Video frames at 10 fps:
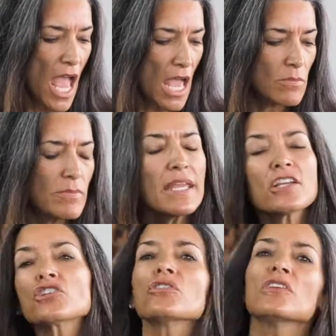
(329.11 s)
And
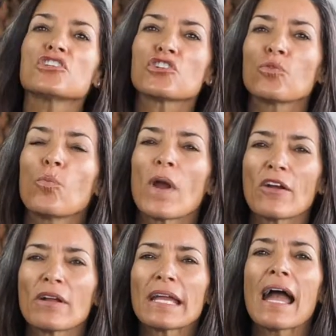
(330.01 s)
make sure that you're
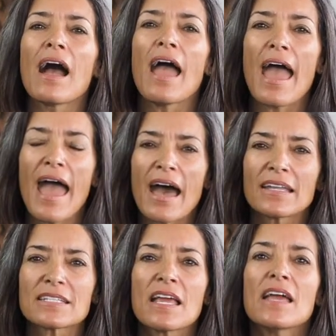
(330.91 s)
wearing a
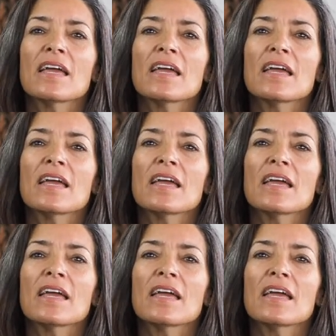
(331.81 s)
hat.